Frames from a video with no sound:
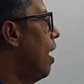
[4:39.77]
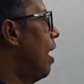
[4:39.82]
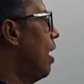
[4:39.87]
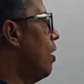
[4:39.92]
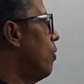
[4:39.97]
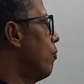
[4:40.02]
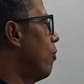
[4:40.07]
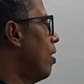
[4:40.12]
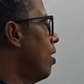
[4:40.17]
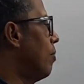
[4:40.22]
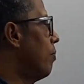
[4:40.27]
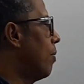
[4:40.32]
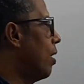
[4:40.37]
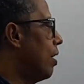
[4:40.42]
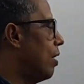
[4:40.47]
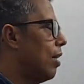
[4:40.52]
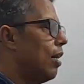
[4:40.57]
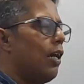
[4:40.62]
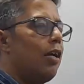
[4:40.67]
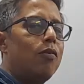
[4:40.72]
and 1 by
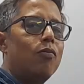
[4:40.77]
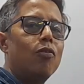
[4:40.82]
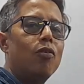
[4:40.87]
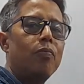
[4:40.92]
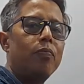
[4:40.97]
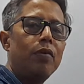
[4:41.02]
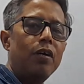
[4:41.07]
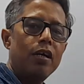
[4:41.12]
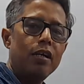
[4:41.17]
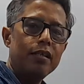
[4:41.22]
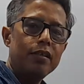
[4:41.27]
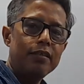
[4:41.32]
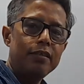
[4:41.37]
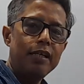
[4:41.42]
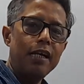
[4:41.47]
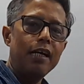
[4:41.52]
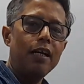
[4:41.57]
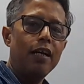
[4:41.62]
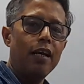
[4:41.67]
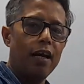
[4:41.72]
a, it will be a
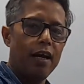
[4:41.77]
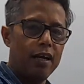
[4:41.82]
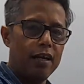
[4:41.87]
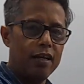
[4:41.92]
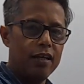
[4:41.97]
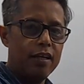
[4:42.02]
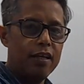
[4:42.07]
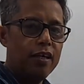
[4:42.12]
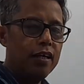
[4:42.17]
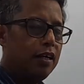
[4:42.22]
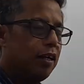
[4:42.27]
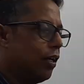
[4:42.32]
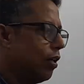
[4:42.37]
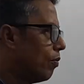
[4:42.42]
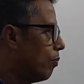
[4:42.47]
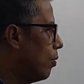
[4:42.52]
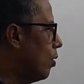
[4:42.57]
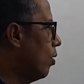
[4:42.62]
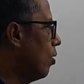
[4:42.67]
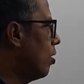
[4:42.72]
straight line
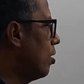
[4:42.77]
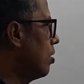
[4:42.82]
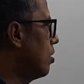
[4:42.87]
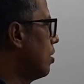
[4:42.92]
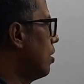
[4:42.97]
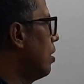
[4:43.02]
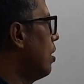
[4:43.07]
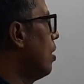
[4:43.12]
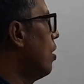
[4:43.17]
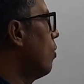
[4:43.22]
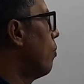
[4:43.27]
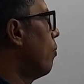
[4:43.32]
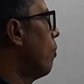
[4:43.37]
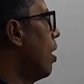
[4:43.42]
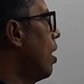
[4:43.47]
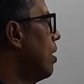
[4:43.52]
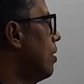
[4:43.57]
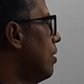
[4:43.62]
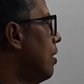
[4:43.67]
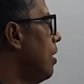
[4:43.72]
because
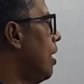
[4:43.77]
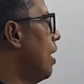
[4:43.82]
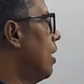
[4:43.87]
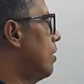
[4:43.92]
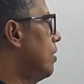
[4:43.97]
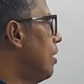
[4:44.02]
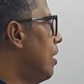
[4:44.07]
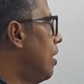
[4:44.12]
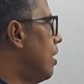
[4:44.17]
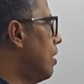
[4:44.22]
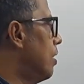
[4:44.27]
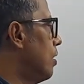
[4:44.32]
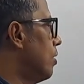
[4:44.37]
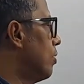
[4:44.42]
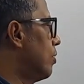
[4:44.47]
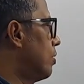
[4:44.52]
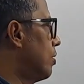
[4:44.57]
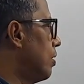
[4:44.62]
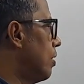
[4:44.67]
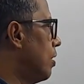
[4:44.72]
mass and
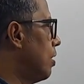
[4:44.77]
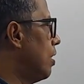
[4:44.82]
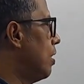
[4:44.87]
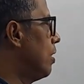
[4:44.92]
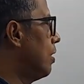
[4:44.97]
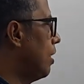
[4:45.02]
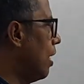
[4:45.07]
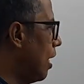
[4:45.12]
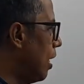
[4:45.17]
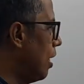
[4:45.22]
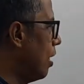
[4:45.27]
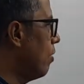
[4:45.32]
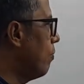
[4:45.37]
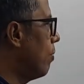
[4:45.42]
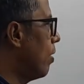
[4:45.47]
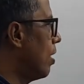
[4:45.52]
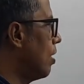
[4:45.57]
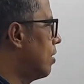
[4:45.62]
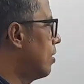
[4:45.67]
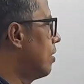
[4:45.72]
acceleration they are
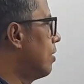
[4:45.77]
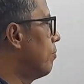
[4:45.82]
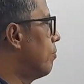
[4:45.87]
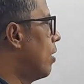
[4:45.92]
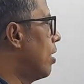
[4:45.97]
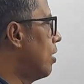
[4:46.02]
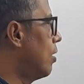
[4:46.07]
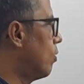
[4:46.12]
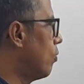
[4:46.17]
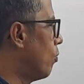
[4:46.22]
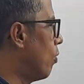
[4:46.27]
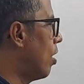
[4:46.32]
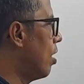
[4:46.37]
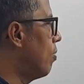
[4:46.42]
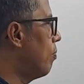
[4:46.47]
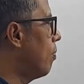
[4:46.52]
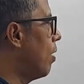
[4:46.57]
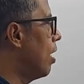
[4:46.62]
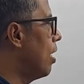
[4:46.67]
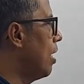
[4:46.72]
inverse, but
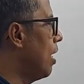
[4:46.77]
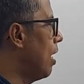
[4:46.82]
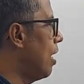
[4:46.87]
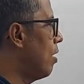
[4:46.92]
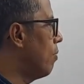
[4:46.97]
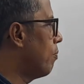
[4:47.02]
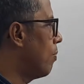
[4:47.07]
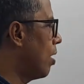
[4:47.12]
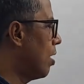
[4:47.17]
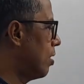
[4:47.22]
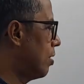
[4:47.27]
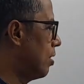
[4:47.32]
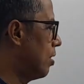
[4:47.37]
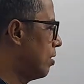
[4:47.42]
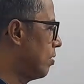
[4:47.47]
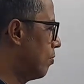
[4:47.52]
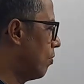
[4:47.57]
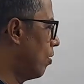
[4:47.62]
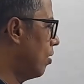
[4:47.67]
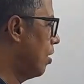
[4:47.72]
1 by a and mass
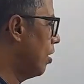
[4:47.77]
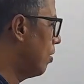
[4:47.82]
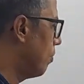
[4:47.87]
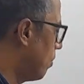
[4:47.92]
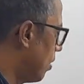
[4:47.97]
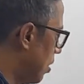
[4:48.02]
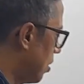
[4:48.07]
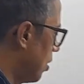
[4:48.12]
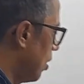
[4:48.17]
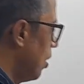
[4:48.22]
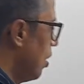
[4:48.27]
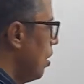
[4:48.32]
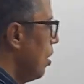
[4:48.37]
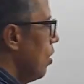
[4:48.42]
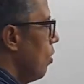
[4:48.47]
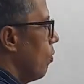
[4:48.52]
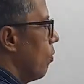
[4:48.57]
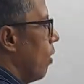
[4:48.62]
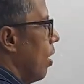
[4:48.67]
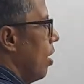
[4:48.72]
is not inverse.
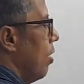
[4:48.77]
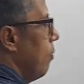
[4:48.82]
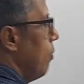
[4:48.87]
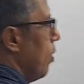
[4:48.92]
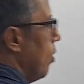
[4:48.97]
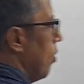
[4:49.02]
Why?